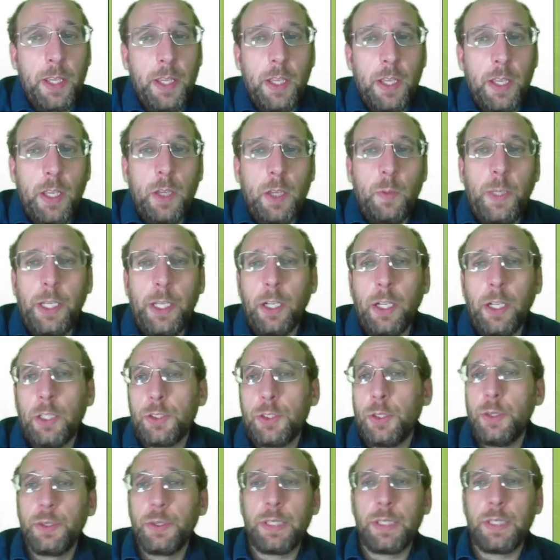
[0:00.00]
We can also
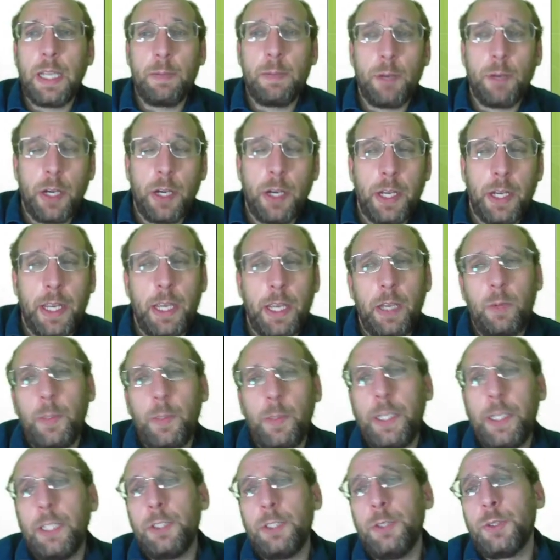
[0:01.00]
use mRNA, we
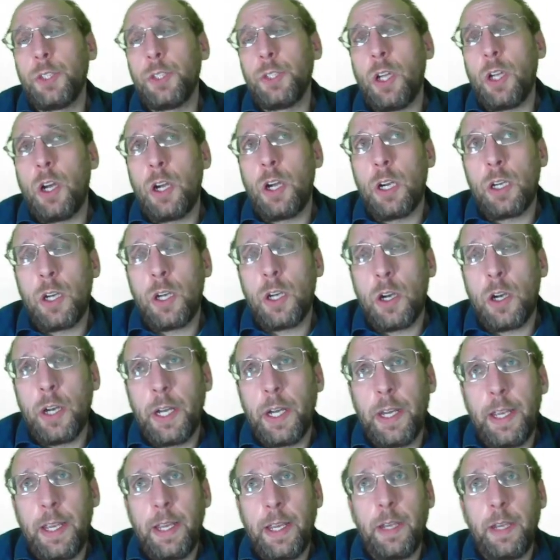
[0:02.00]
can use
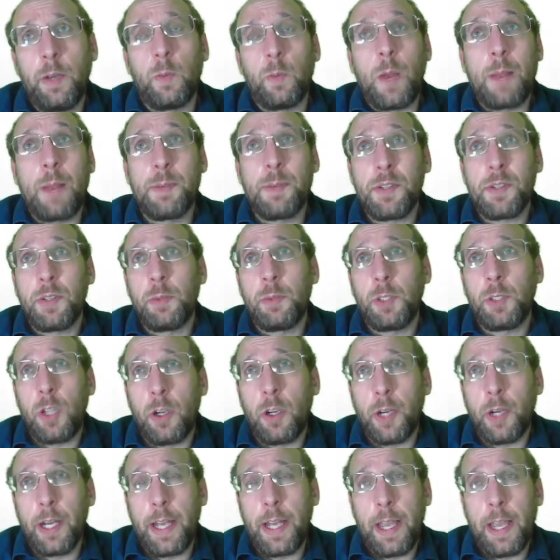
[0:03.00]
rRNA. Ribosomal
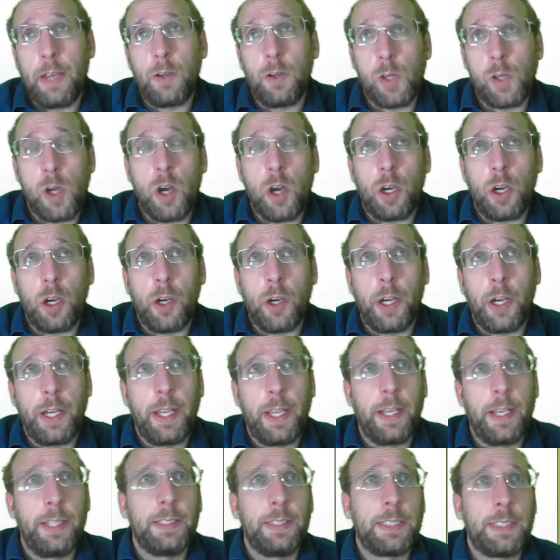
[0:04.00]
RNA or
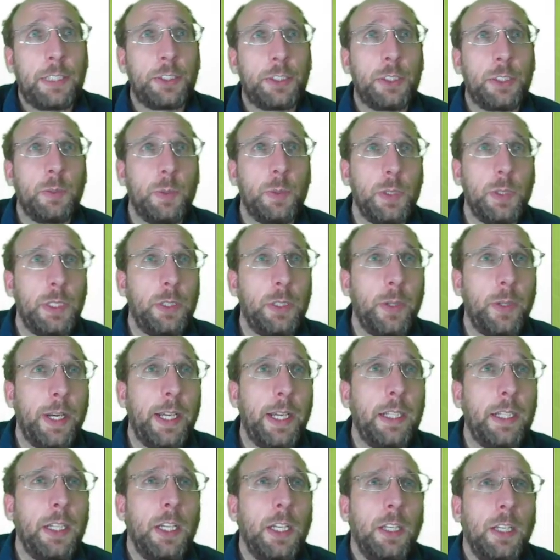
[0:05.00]
rRNA is actually really
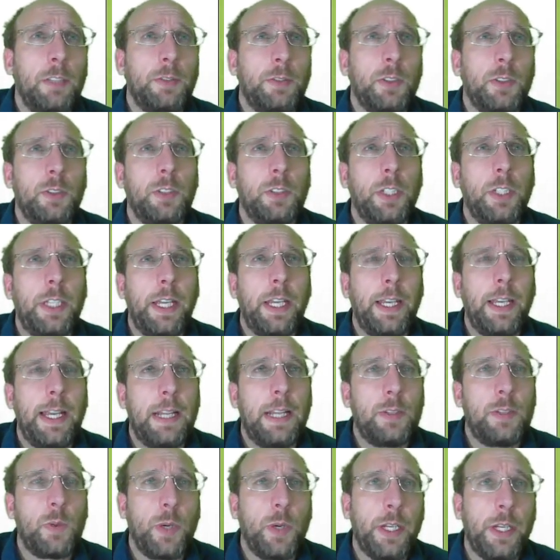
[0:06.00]
great for looking at
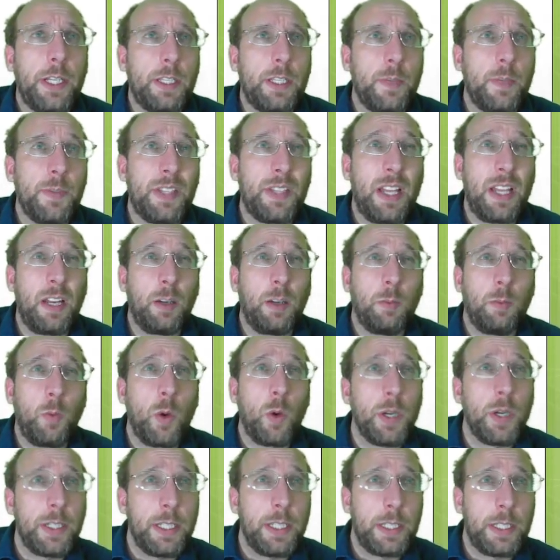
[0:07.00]
organisms that are more
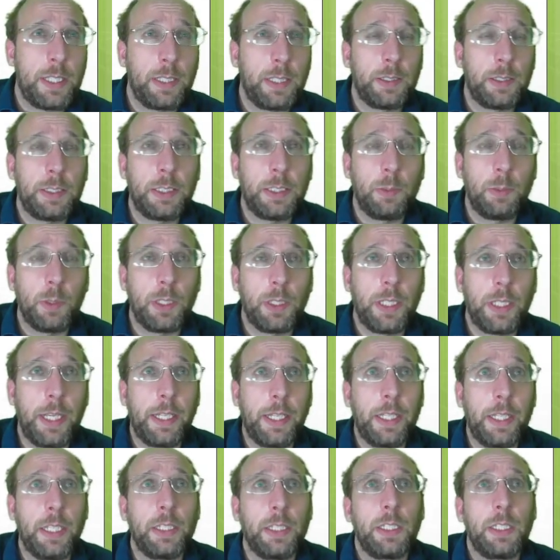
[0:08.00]
distantly related.